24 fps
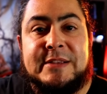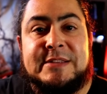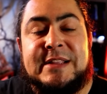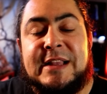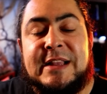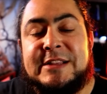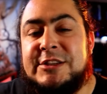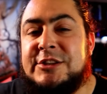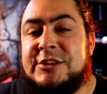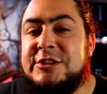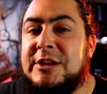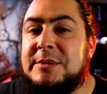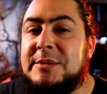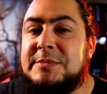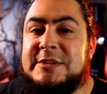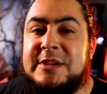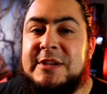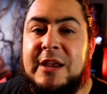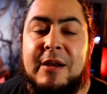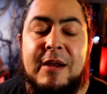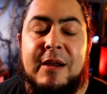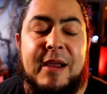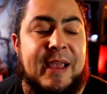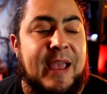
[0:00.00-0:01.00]
and that's a jump
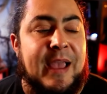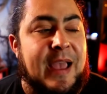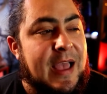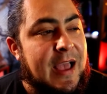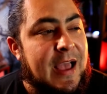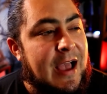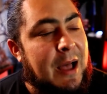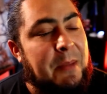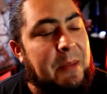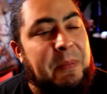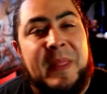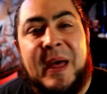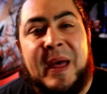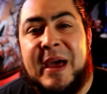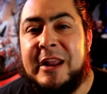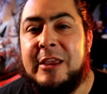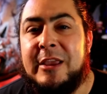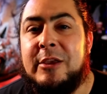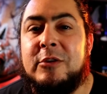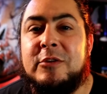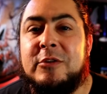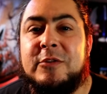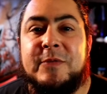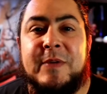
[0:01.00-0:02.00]
scare i i'm not a
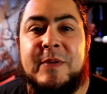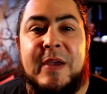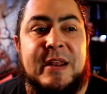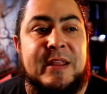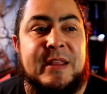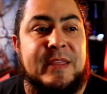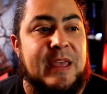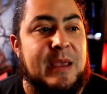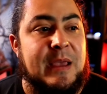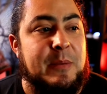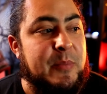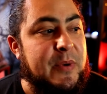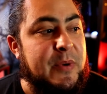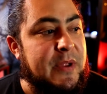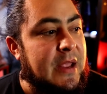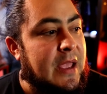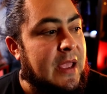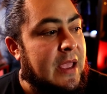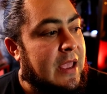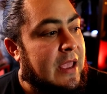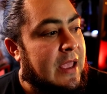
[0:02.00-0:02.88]
huge fan of that but